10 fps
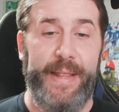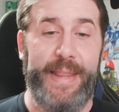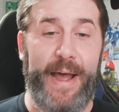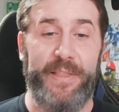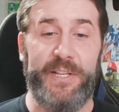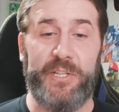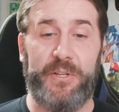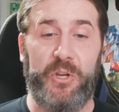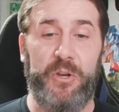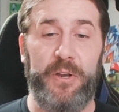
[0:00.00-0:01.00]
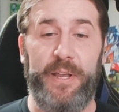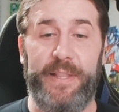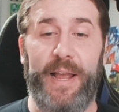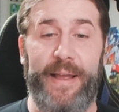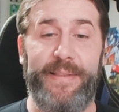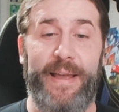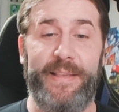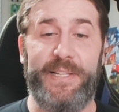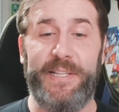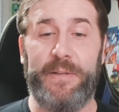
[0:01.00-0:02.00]
Now this
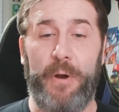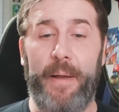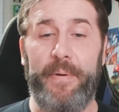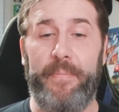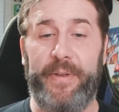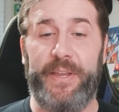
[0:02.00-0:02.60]
is probably